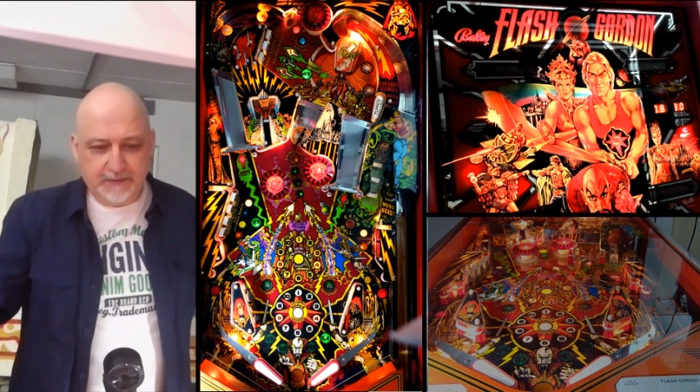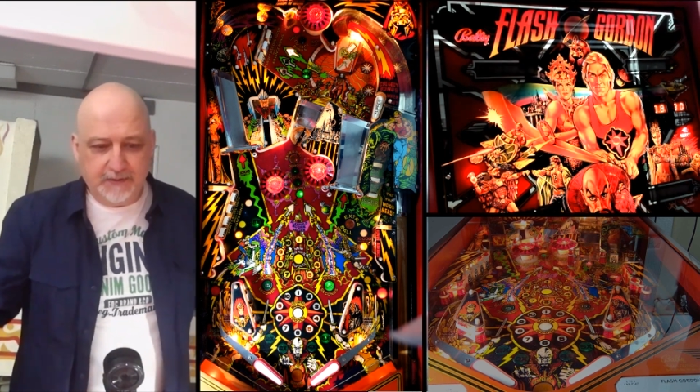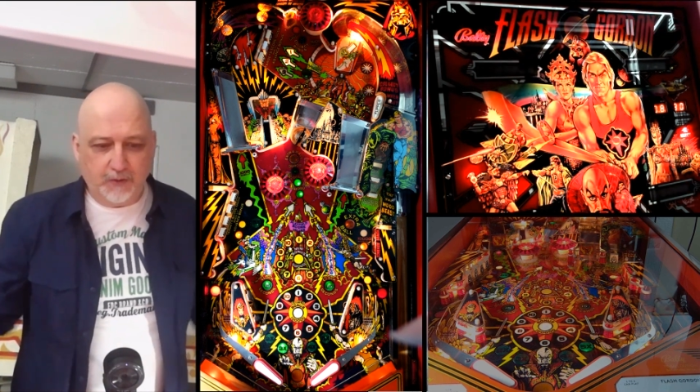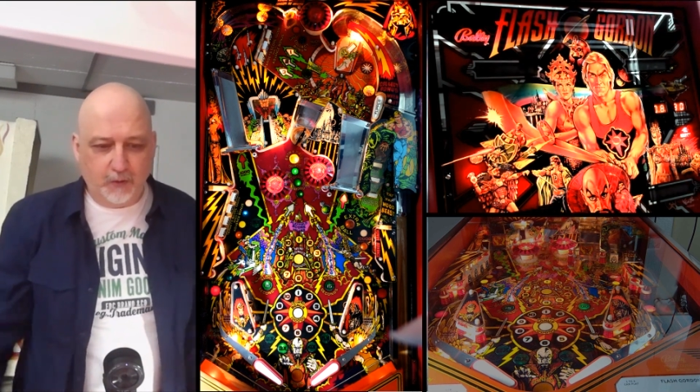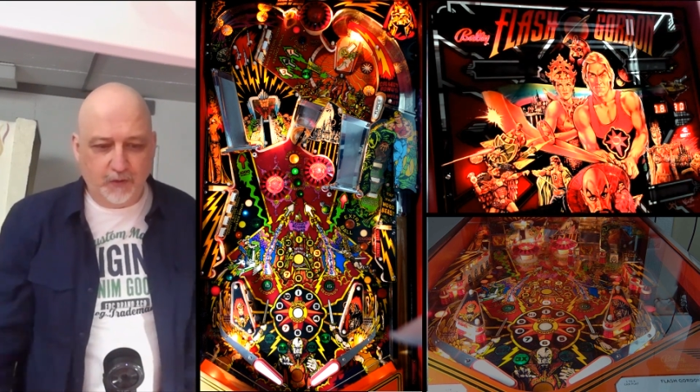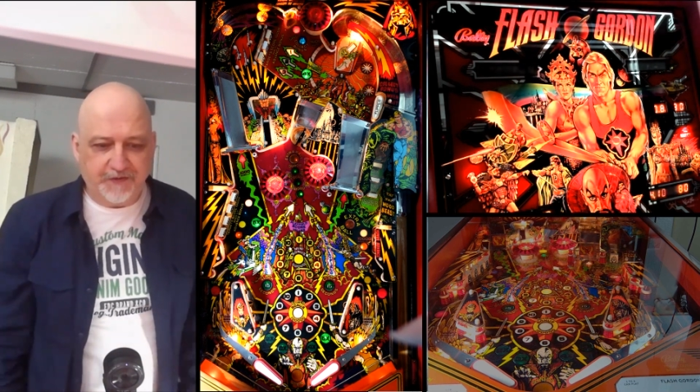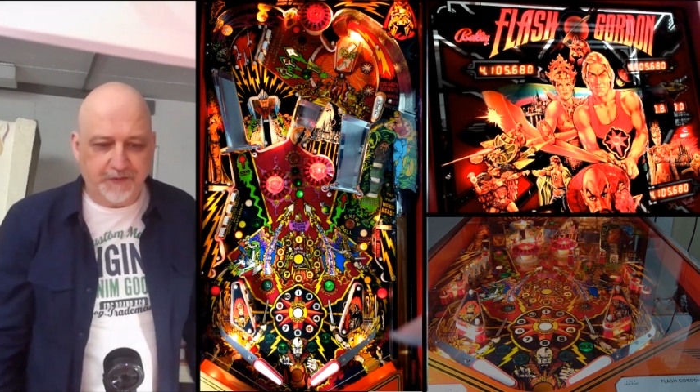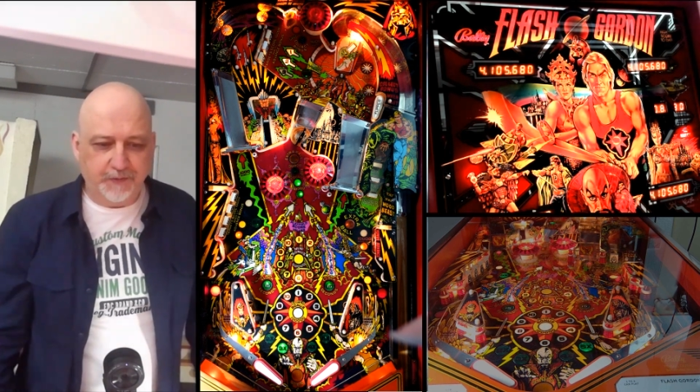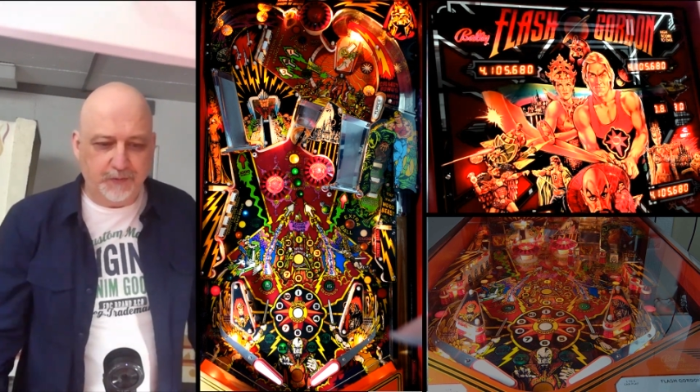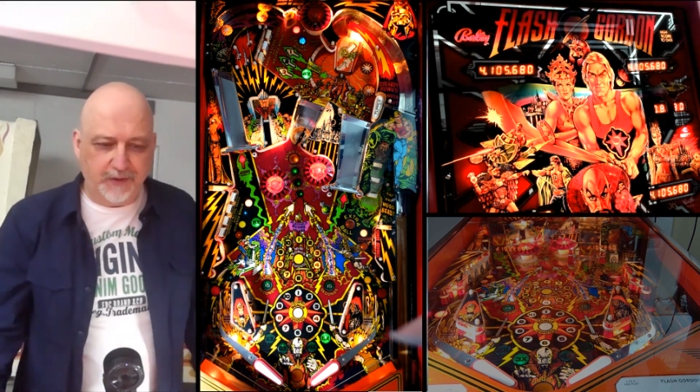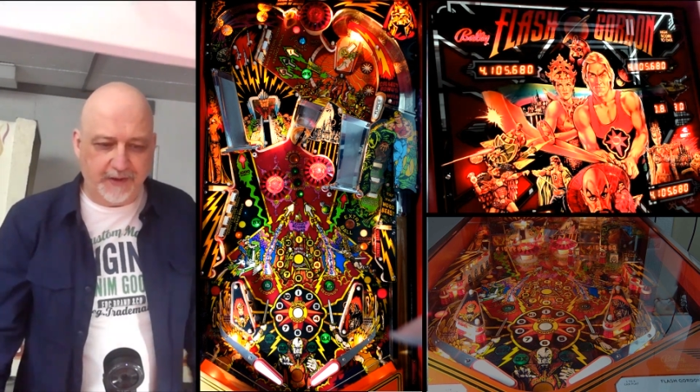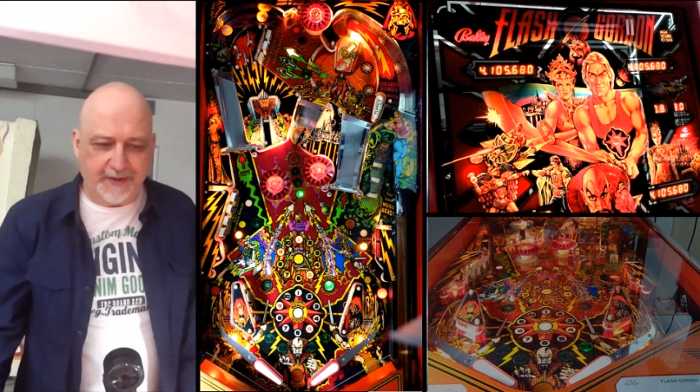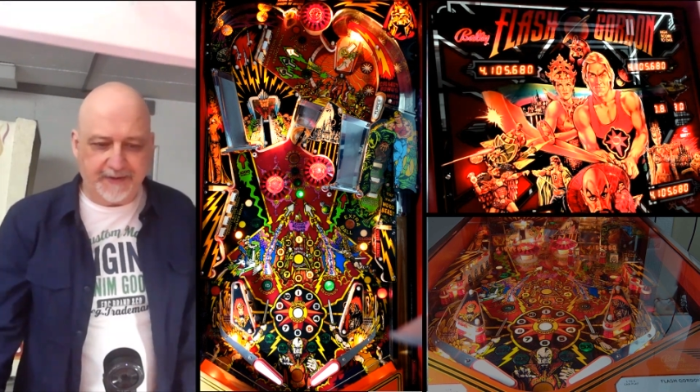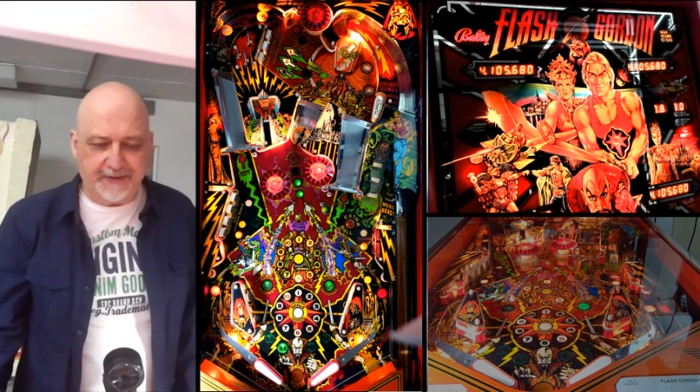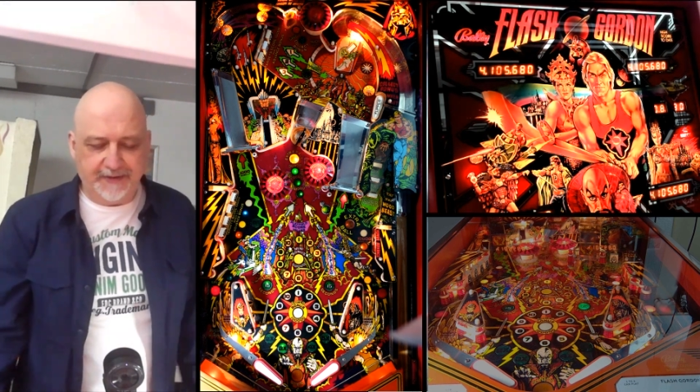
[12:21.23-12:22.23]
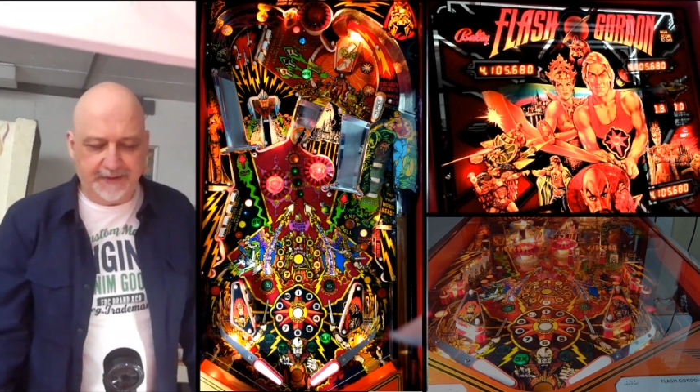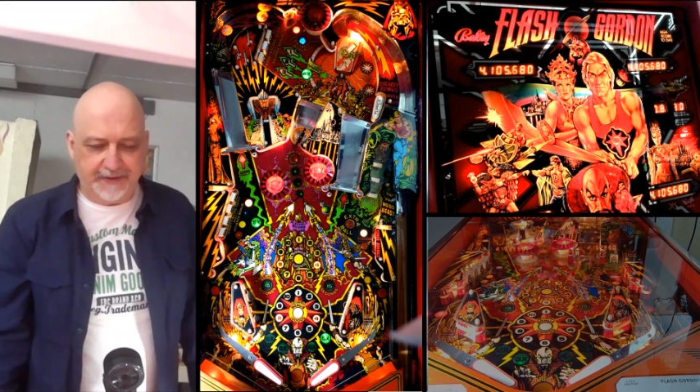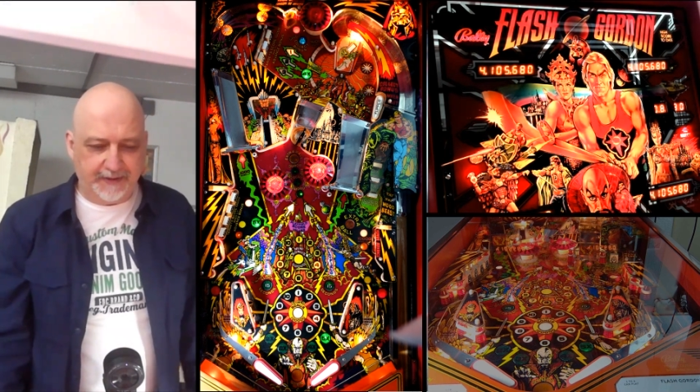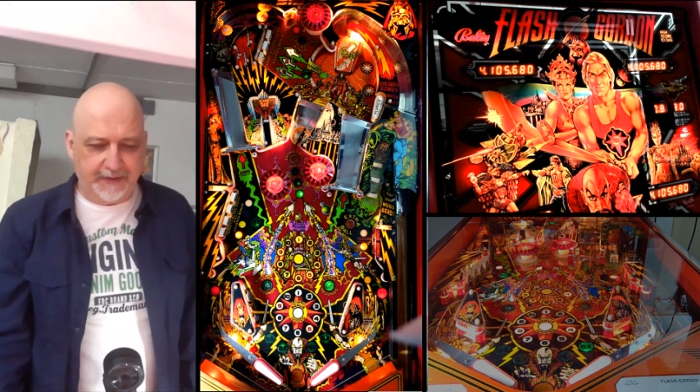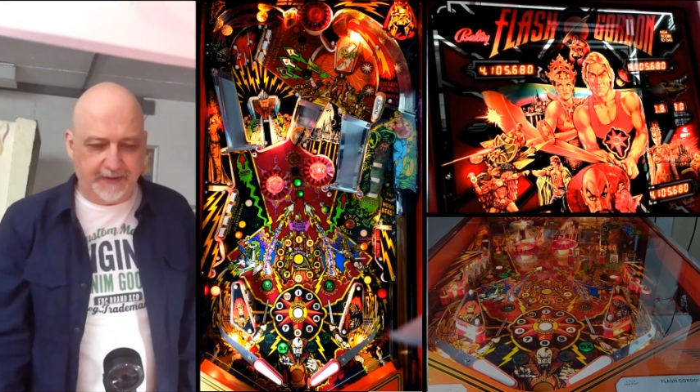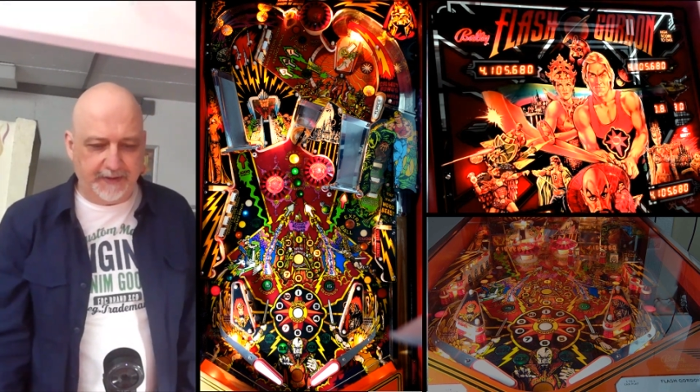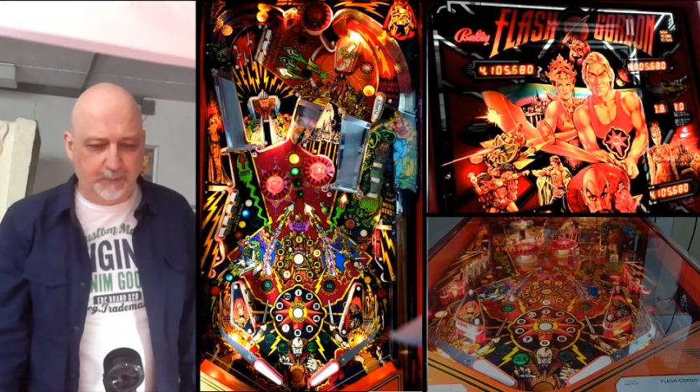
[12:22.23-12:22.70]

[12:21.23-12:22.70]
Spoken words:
also collected a